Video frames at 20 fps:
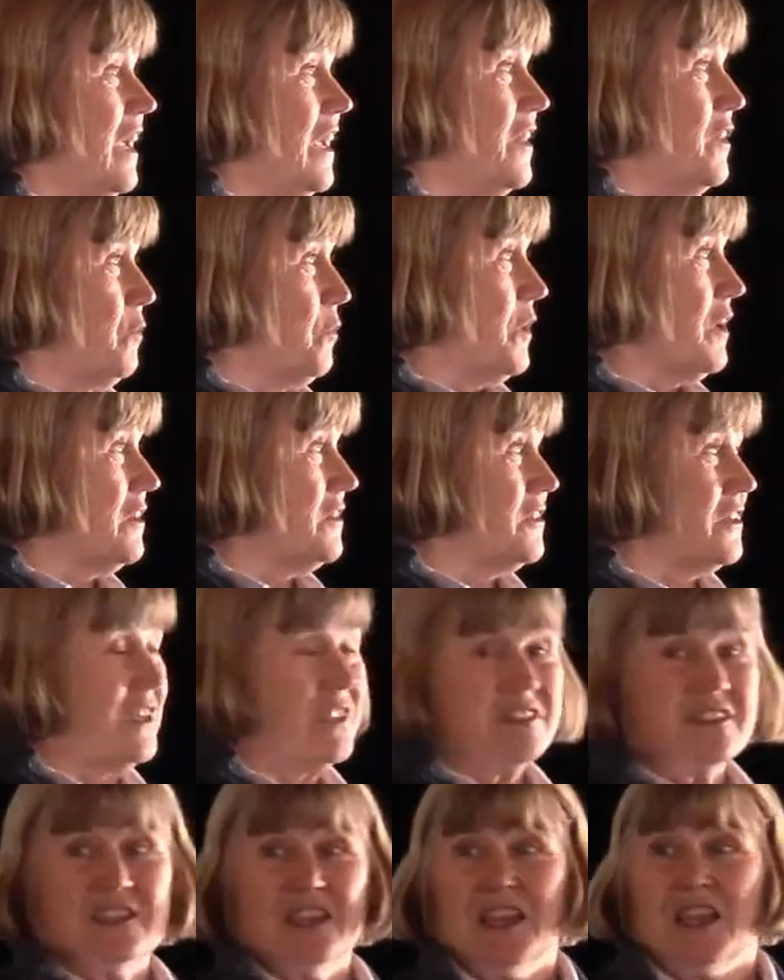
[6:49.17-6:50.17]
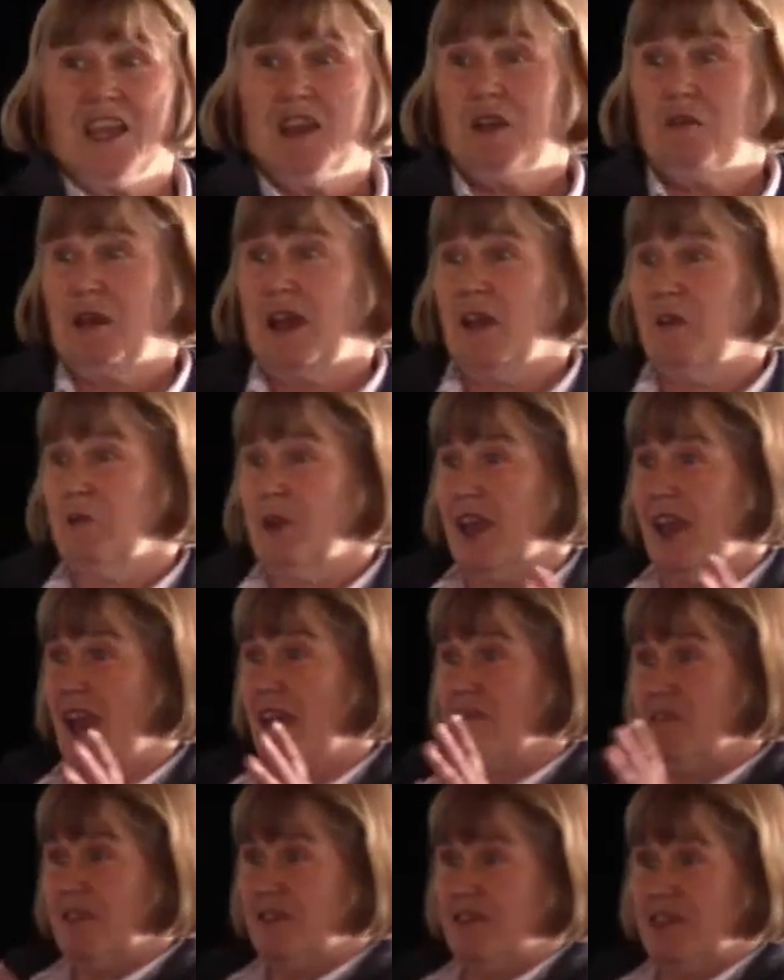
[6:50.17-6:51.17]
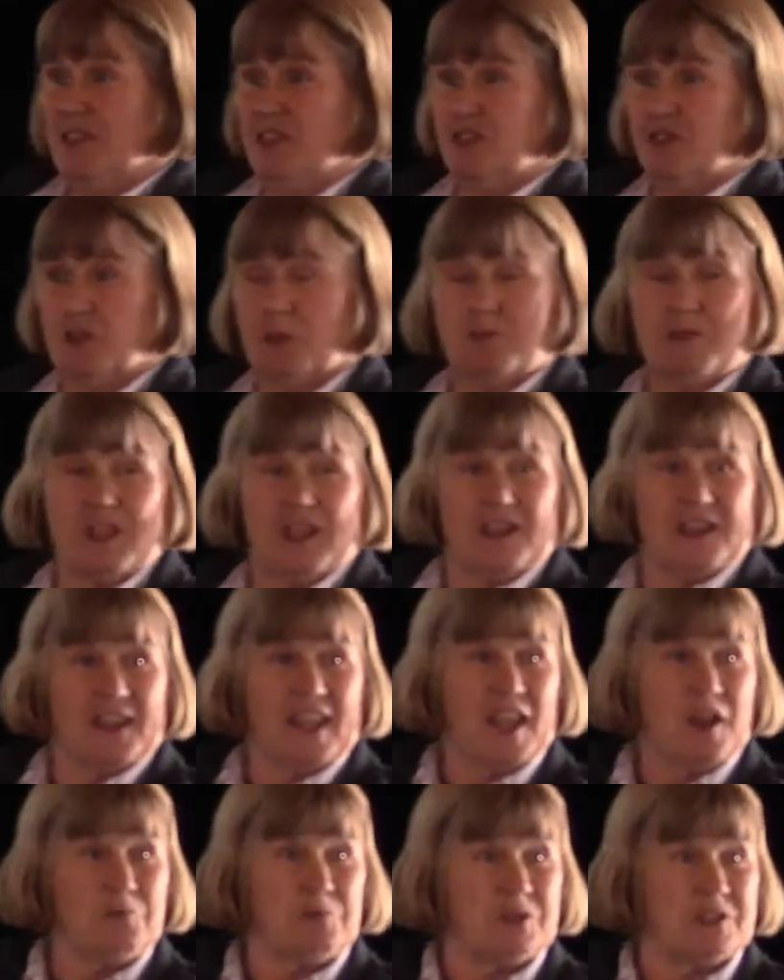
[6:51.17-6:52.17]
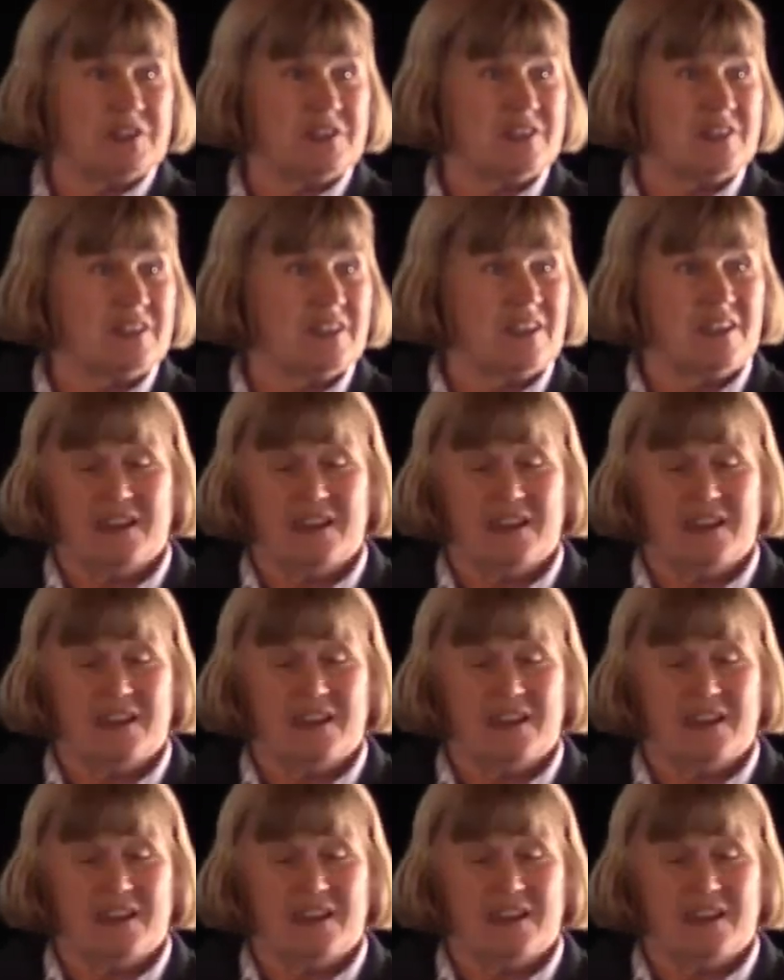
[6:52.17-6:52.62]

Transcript: in the wilderness and we had 15 trips on campus